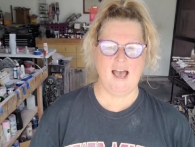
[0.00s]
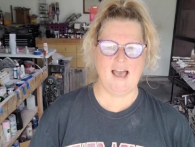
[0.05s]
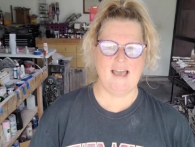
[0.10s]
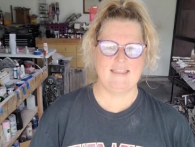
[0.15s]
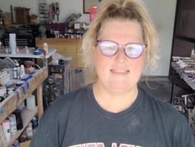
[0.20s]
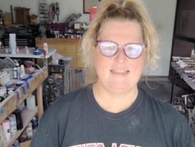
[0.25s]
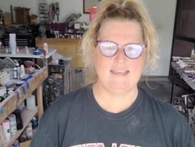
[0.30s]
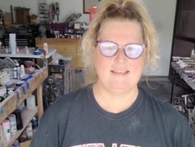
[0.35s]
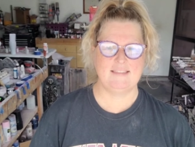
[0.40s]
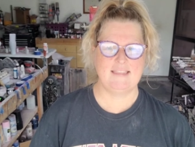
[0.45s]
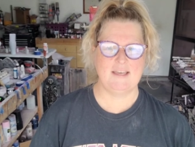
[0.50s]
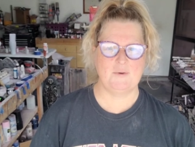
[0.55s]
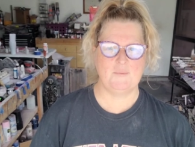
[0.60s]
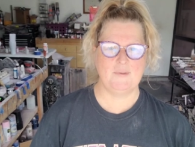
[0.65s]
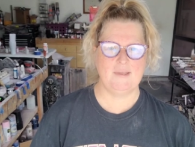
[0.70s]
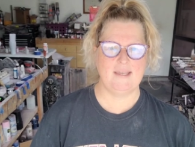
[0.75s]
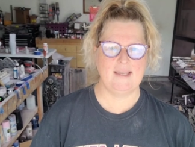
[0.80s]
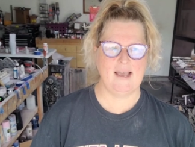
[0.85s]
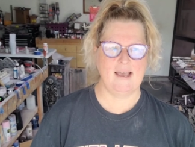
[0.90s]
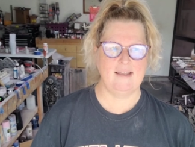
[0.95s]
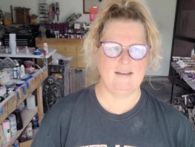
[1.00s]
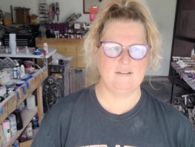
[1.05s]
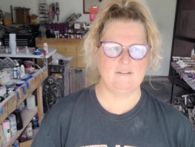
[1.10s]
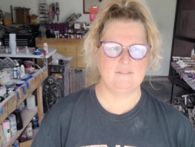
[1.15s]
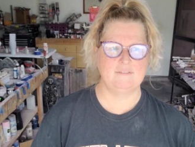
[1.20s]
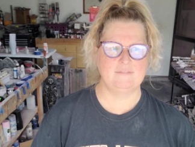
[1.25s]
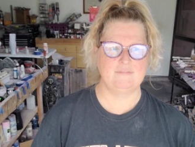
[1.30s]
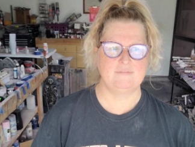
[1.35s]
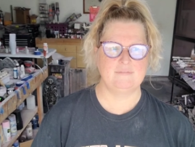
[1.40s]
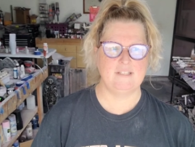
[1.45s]
I think that we kind
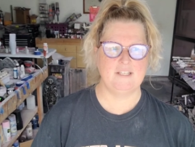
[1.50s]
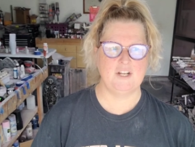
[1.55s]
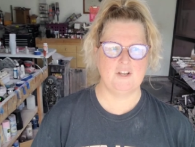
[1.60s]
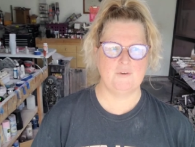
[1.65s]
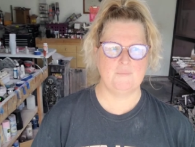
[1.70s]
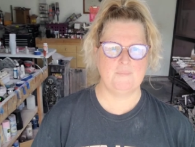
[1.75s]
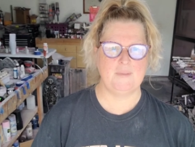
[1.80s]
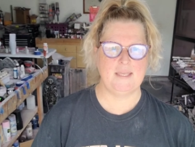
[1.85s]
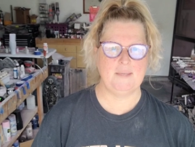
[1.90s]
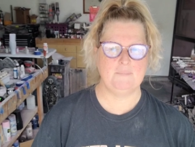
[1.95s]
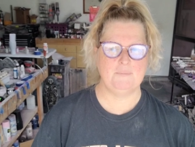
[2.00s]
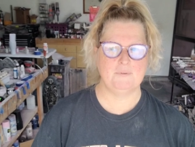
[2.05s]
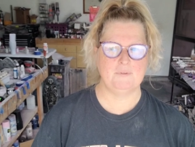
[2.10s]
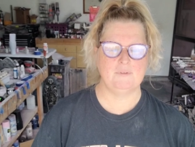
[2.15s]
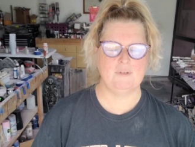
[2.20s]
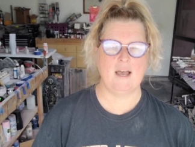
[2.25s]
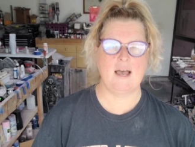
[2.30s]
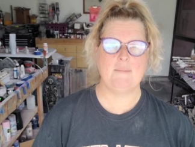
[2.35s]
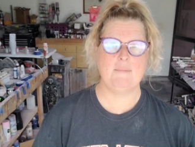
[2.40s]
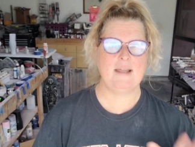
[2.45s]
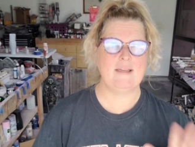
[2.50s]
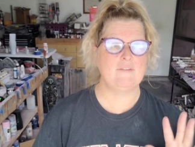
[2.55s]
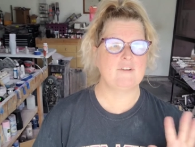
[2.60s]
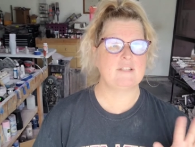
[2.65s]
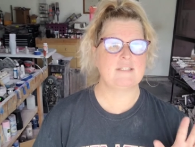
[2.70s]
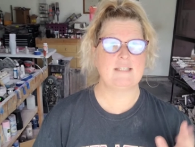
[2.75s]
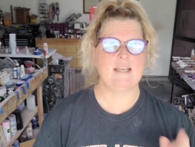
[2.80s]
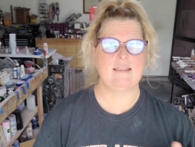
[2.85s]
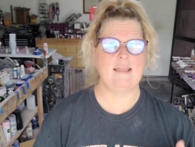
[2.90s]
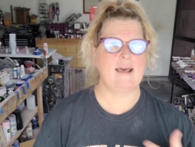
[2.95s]
of, you know, people, I'm not even
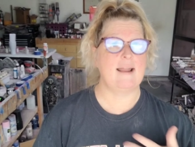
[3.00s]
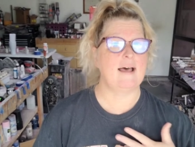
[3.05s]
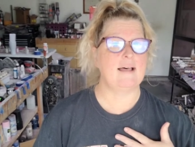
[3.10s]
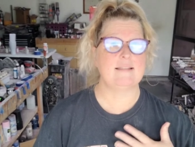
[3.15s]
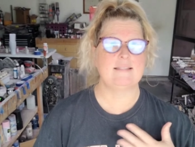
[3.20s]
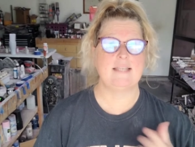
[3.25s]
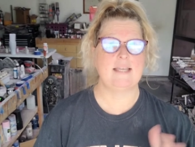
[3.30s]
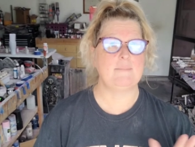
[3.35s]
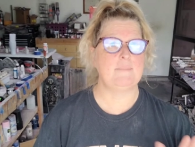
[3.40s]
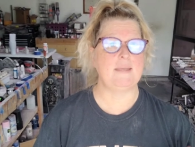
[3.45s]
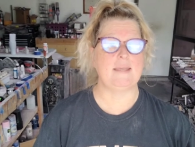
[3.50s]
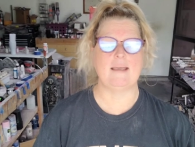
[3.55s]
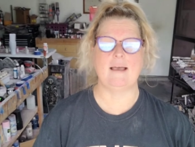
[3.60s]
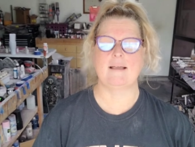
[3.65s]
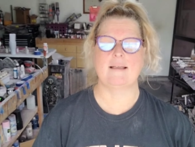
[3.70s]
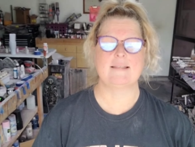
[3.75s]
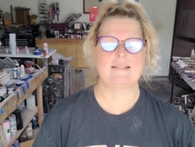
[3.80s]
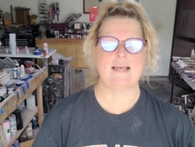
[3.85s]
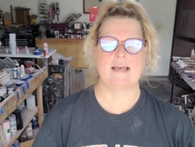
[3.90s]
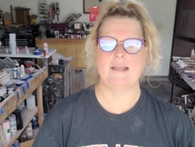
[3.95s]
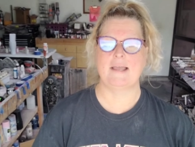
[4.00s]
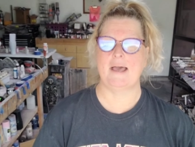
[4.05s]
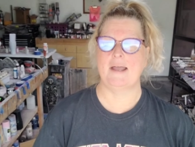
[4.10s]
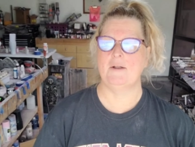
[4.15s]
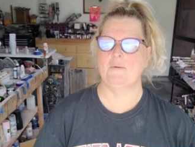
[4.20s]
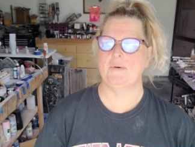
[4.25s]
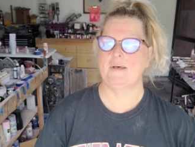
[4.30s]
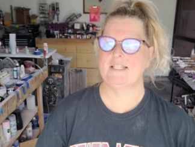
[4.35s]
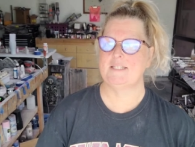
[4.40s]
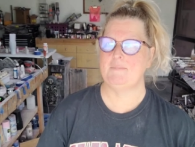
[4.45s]
going to say that, I'll say Mia, because I
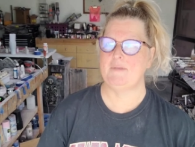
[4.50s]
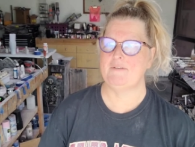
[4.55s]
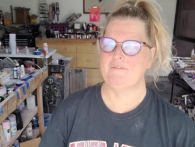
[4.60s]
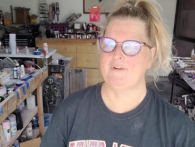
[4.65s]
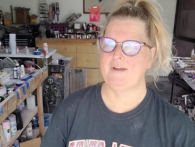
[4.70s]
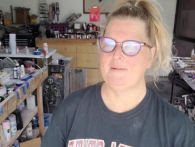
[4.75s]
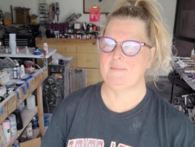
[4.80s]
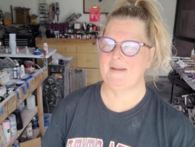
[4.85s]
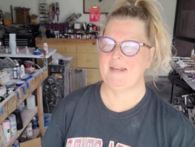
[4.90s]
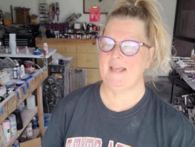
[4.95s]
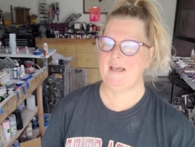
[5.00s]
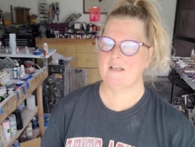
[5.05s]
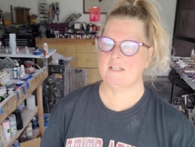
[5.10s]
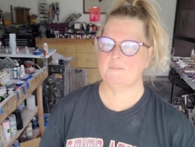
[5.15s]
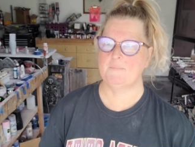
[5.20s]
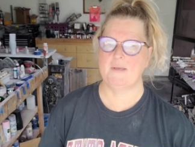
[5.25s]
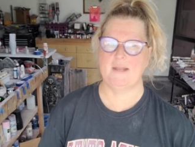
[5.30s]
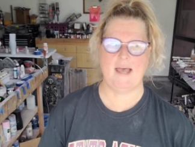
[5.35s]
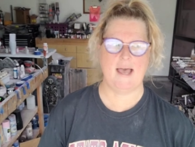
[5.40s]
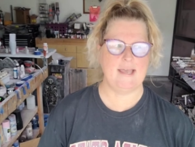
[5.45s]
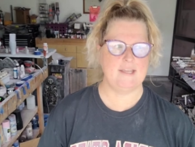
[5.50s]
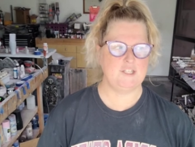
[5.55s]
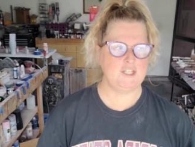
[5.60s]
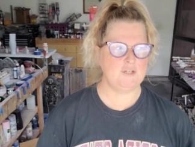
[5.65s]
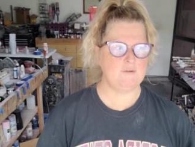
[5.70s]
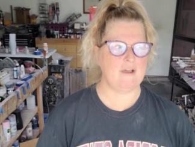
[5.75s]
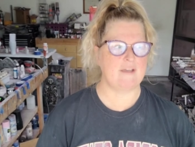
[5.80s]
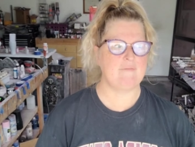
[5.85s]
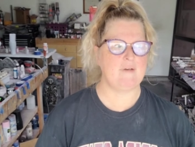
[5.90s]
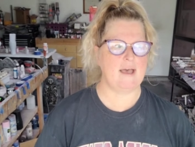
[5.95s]
don't want to speak for anybody else, but I
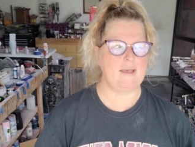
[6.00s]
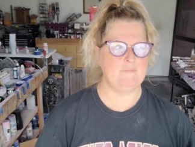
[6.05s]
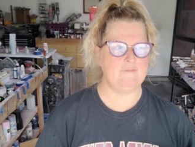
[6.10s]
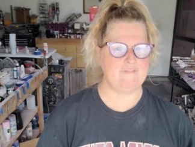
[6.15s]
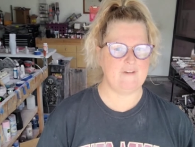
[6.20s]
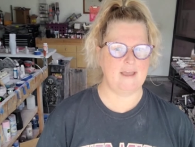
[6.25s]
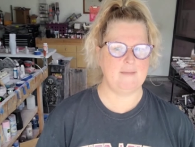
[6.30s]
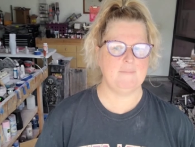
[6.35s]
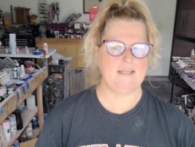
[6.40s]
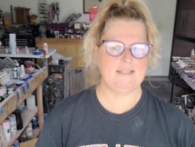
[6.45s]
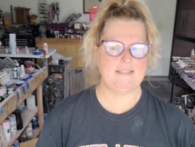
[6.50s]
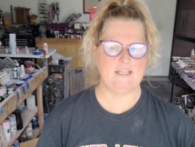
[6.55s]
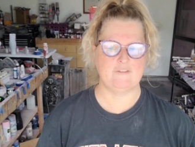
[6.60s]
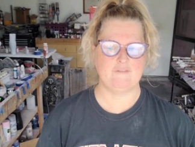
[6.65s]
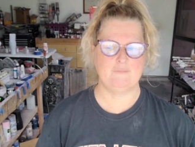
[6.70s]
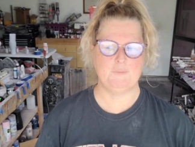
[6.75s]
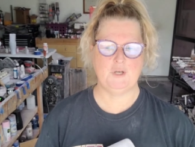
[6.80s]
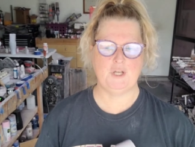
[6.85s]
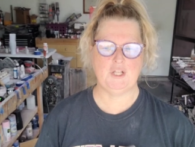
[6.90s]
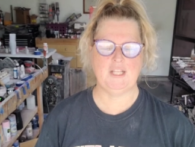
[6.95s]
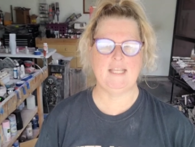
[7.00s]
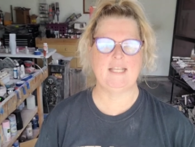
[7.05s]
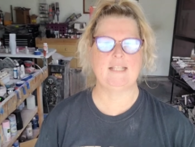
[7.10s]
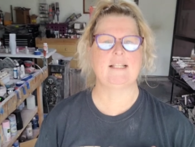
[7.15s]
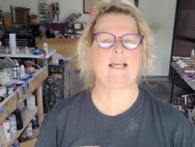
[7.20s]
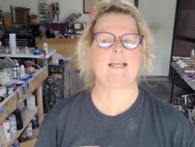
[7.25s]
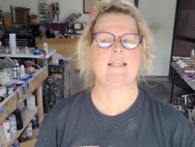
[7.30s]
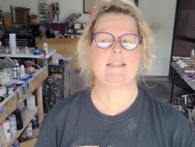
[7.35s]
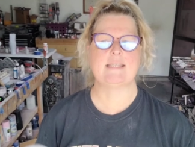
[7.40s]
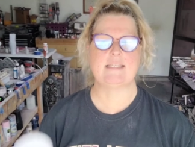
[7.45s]
do, I find myself
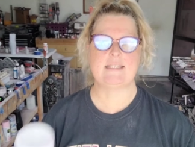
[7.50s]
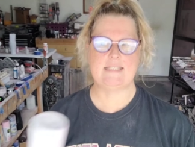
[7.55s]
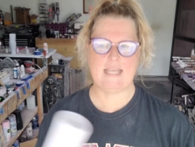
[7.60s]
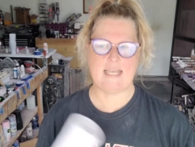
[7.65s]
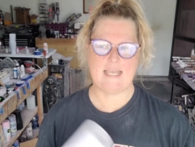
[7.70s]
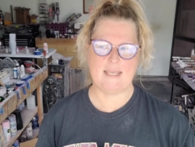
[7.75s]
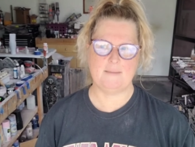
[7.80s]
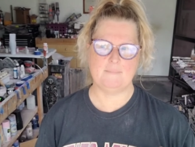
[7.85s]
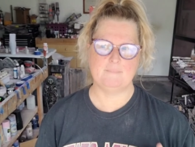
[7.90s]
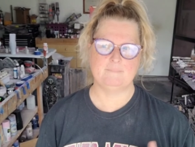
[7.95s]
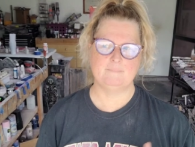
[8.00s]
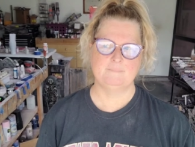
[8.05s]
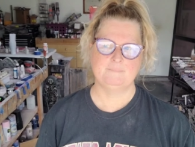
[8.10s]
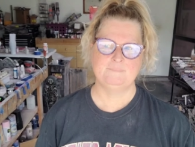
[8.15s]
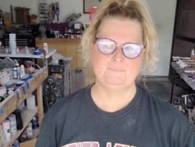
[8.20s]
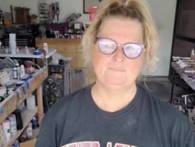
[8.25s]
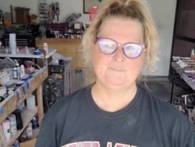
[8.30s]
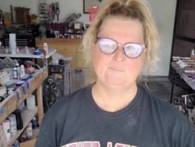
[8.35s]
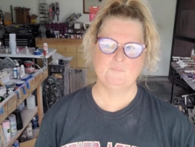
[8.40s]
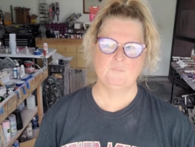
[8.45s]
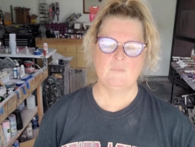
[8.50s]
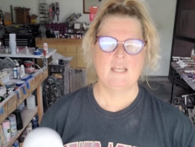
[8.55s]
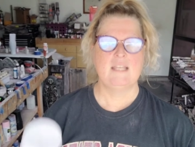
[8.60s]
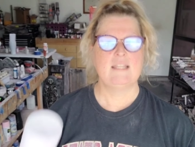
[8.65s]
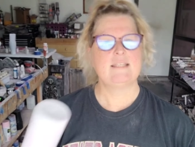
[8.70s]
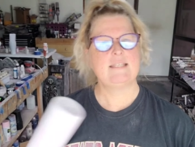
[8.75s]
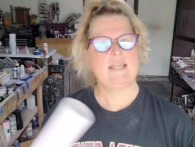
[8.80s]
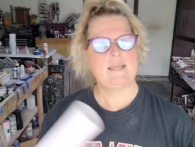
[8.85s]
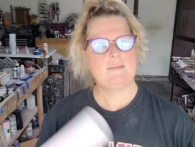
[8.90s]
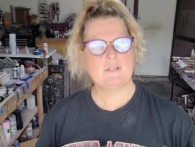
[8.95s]
pulling like the same
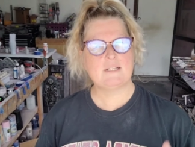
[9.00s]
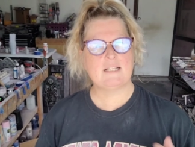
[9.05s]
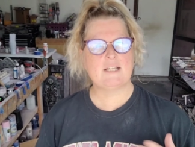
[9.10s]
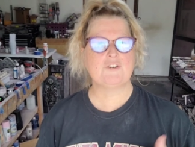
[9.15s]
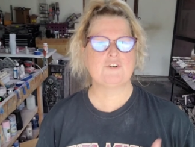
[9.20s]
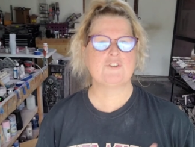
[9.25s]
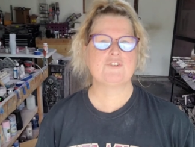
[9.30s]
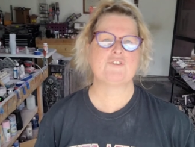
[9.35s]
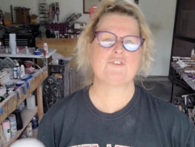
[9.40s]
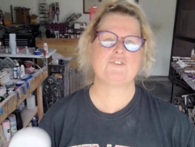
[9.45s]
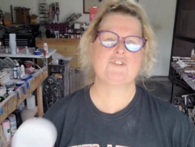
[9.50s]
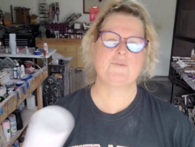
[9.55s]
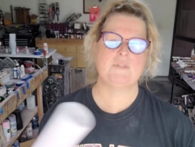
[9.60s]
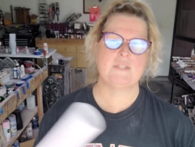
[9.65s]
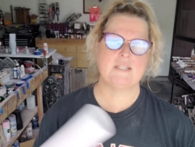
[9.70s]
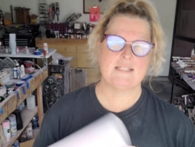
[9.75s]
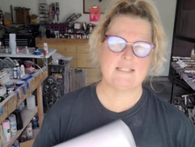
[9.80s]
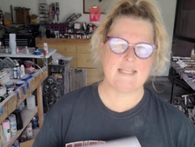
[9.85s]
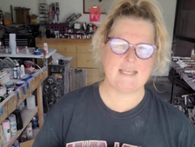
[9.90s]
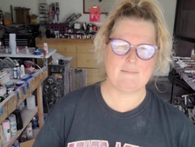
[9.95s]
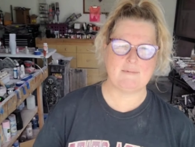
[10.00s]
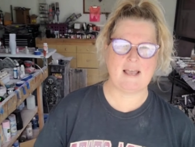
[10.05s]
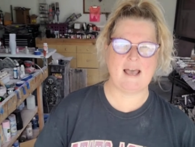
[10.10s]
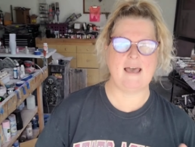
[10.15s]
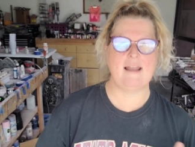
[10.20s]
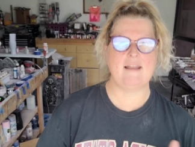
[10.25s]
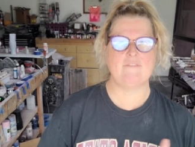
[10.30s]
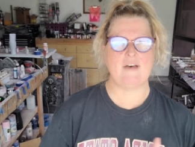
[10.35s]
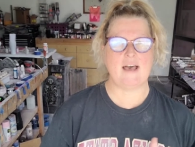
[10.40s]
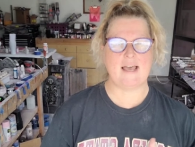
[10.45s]
glitters or doing the same
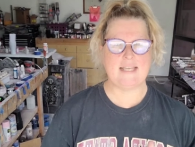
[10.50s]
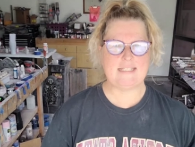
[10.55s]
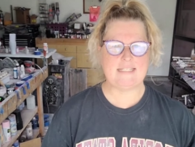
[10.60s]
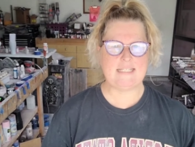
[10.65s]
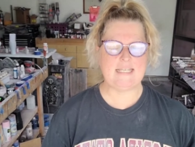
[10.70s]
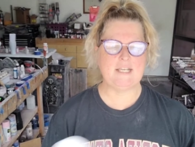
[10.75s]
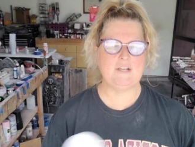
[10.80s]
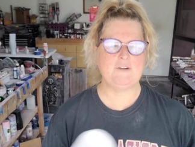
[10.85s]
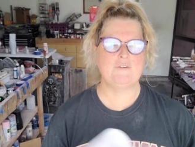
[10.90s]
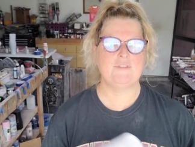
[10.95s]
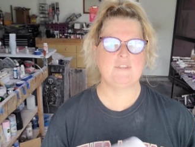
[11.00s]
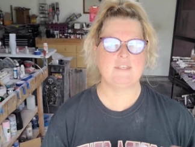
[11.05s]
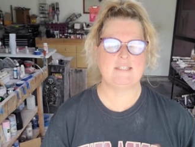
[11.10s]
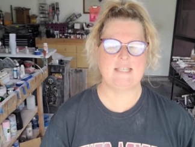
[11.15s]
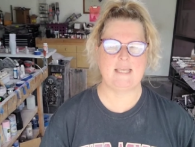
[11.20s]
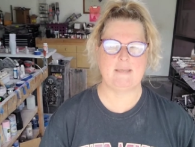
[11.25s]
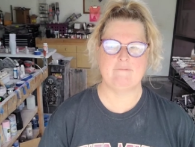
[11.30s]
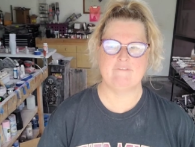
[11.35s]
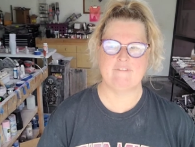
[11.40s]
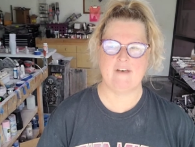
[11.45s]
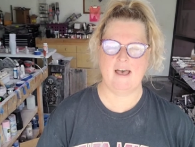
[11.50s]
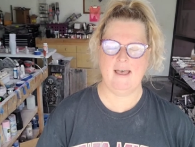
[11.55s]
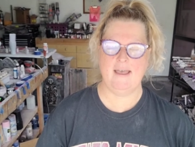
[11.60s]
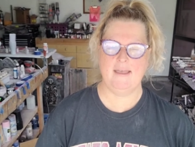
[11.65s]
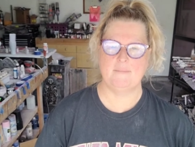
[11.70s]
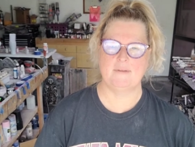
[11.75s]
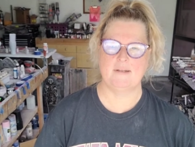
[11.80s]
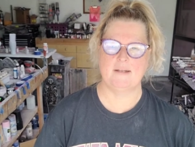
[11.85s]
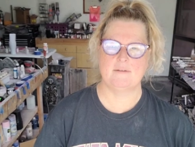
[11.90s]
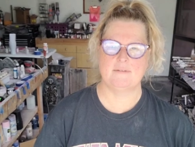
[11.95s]
kind of idea or the same
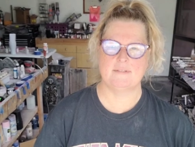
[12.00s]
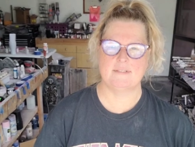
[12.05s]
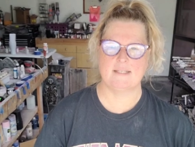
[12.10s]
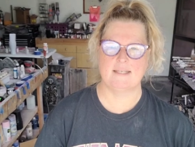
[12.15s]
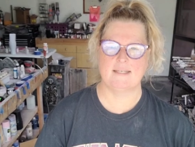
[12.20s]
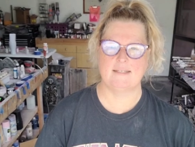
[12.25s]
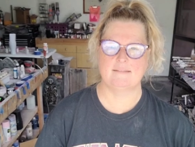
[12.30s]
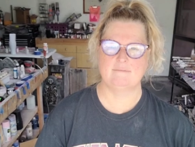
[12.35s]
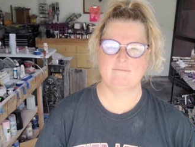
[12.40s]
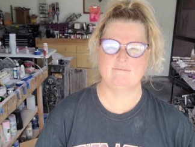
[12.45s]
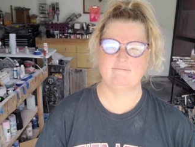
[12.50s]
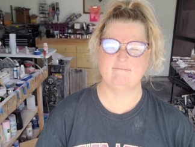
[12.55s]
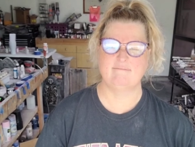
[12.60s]
vibe, and I was like,